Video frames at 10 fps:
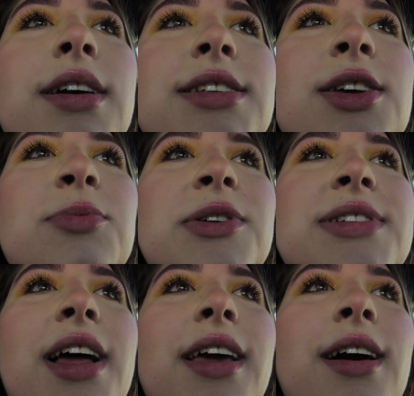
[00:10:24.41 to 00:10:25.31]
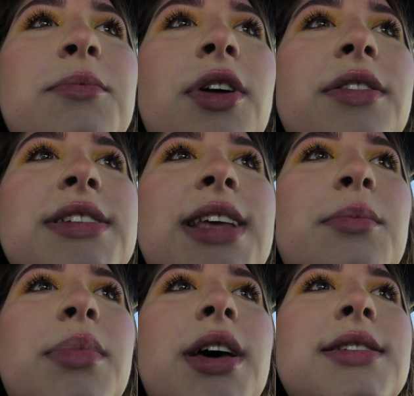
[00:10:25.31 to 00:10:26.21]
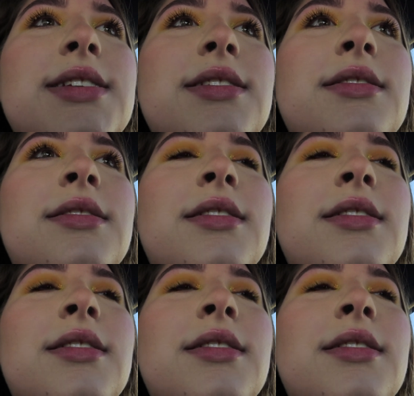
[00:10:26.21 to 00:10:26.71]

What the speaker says: It's almost like I'm not the same person.